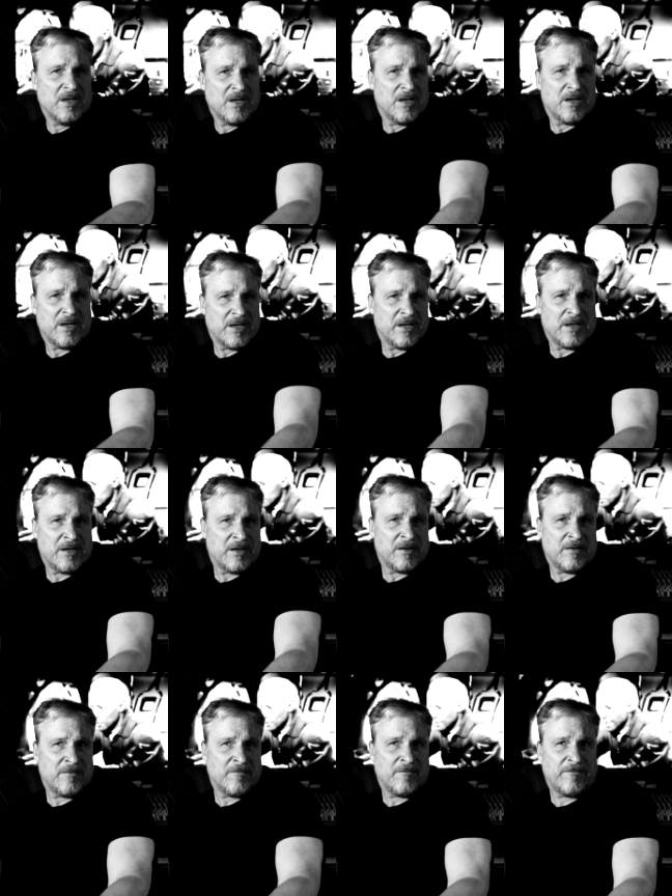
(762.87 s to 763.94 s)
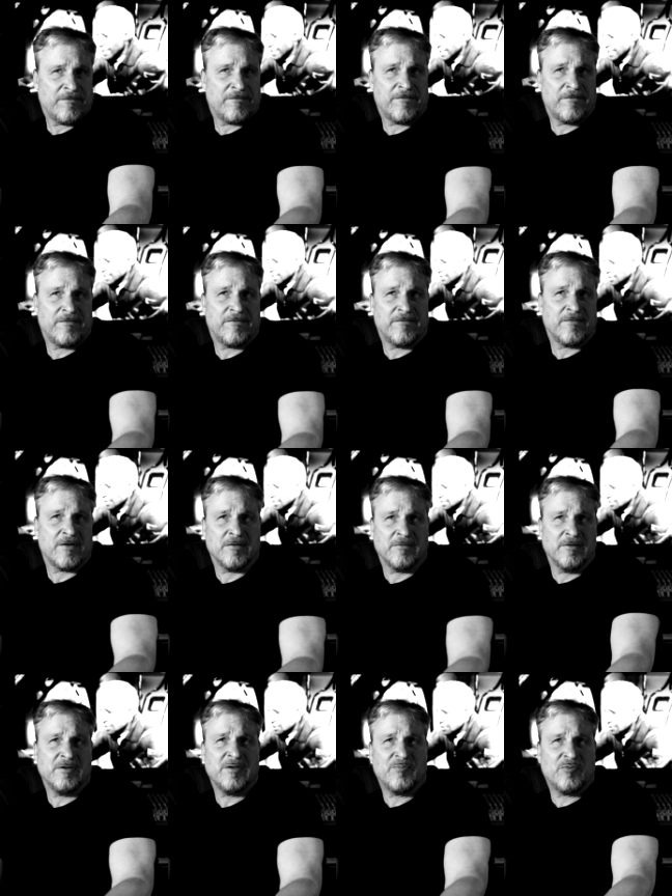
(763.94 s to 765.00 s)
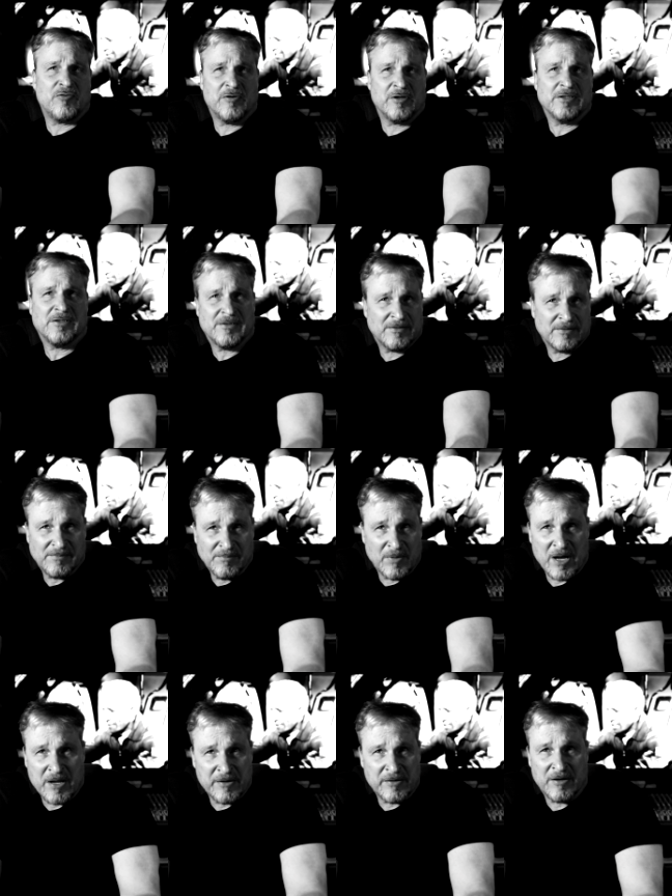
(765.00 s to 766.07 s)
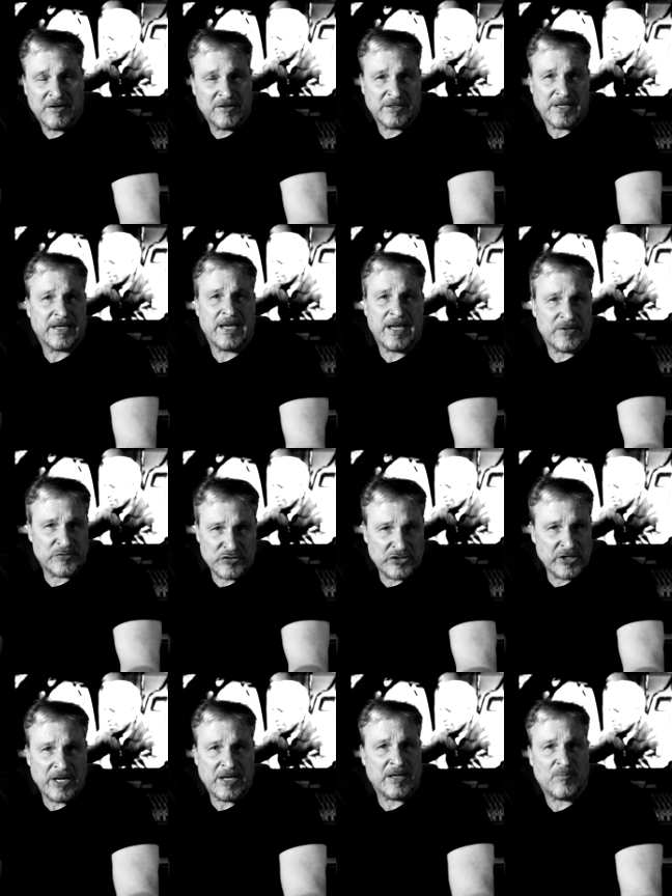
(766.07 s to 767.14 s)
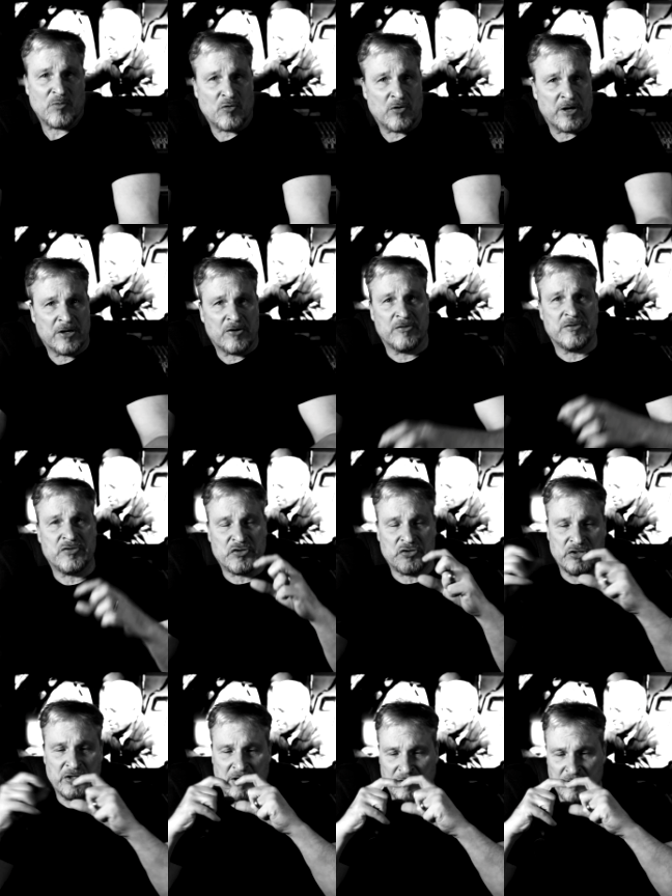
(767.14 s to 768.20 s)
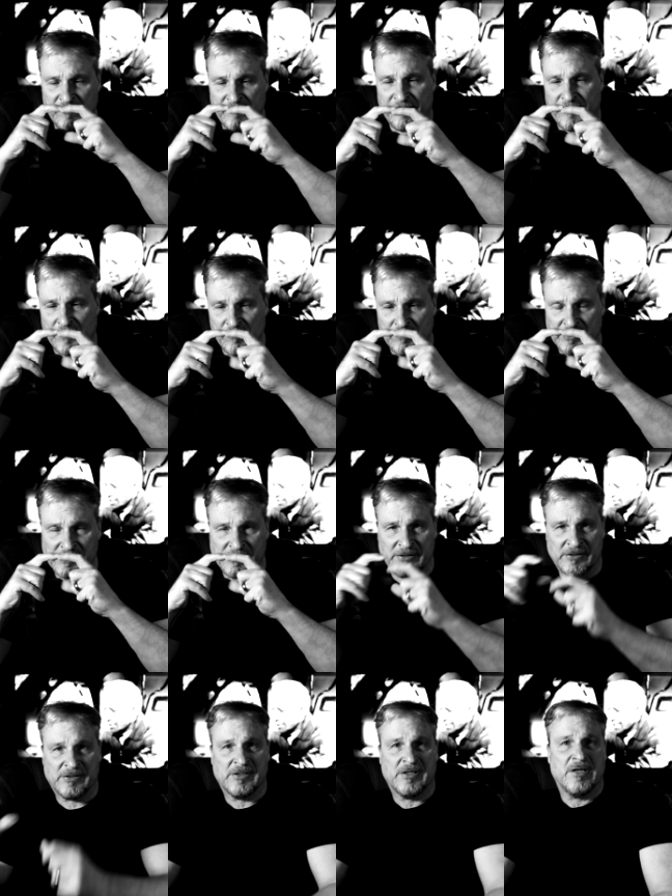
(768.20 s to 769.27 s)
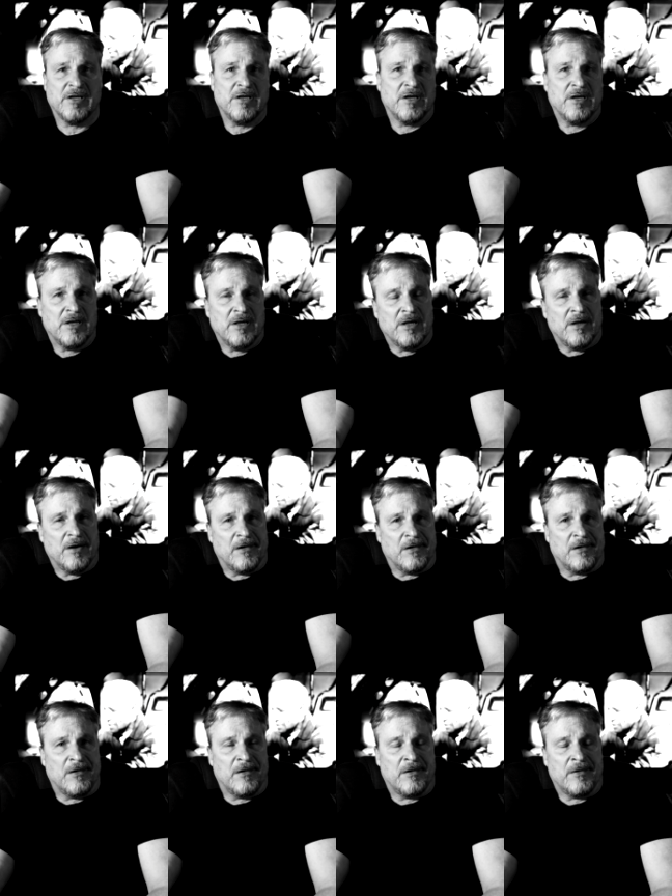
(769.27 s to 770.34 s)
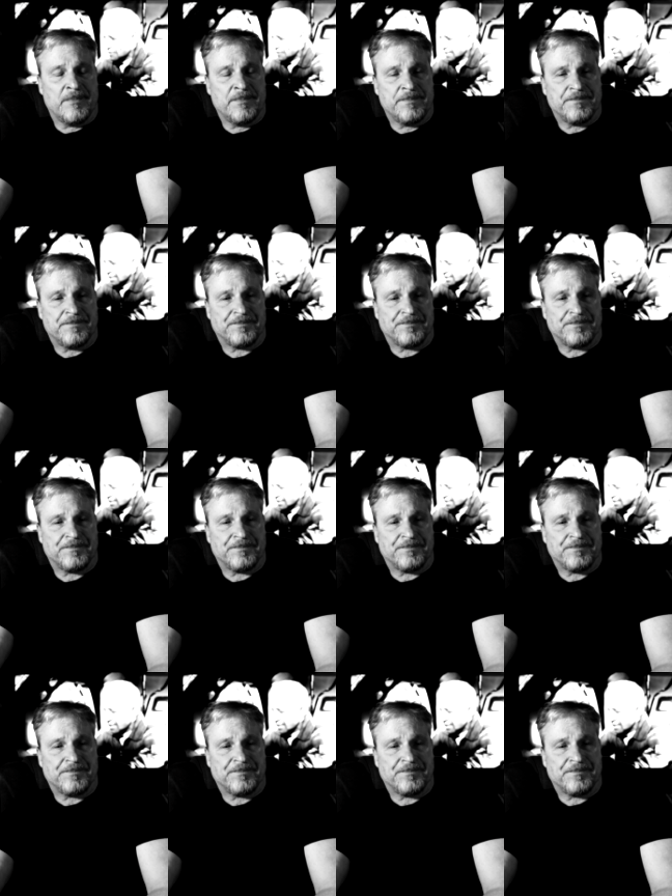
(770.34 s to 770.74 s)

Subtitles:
I have a Lilyport monitor because I can't see anymore. I couldn't see, it couldn't focus. Um,